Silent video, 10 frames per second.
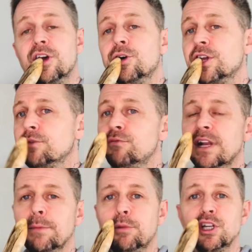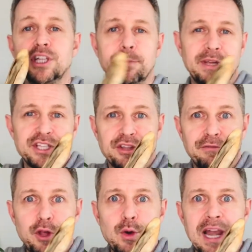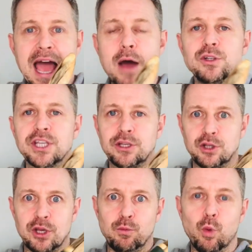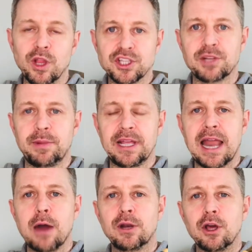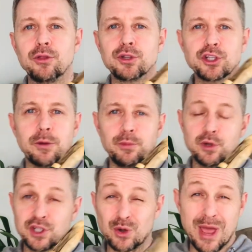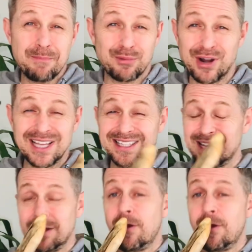or you can really push it because the flute allows it. It wants to play loudly on those top notes, so embrace it.